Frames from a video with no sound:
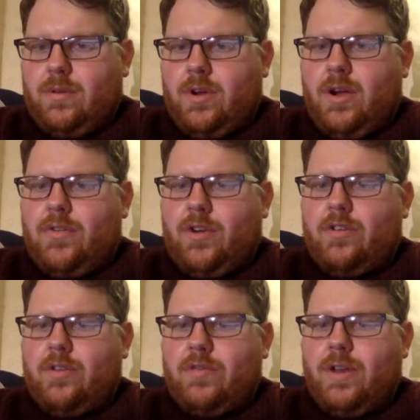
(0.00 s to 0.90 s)
Oh, you got your
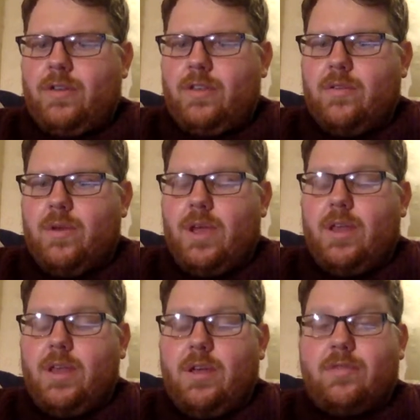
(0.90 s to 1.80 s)
sunflowers in this weekend?
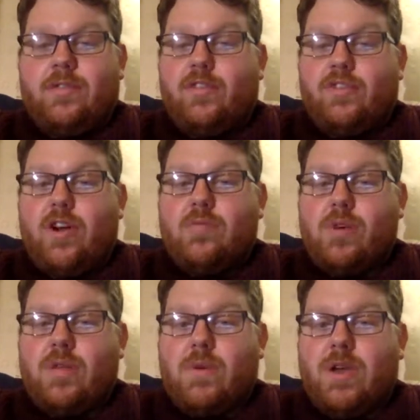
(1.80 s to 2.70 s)
Yeah, I've just sown
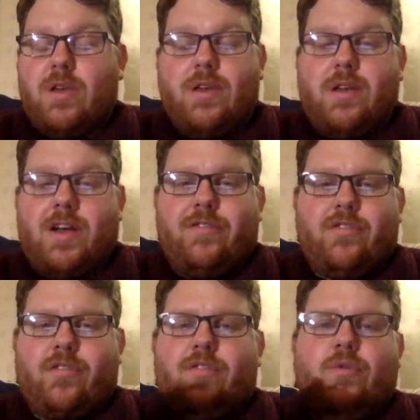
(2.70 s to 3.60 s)
mine, mate. I've
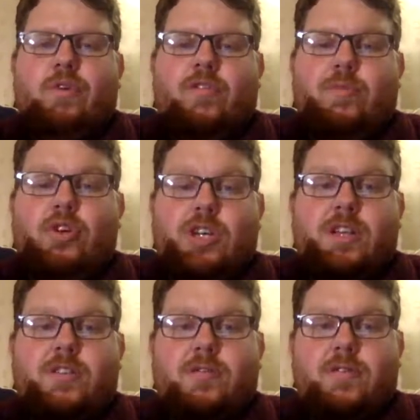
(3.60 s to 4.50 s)
done dwarf bushy
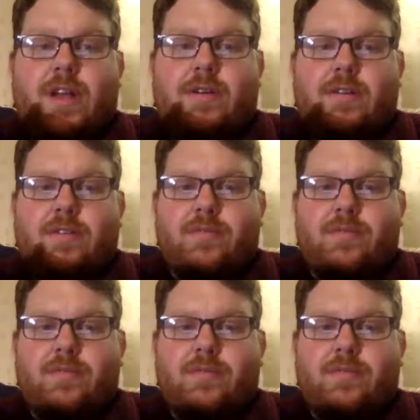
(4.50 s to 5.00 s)
sunflowers.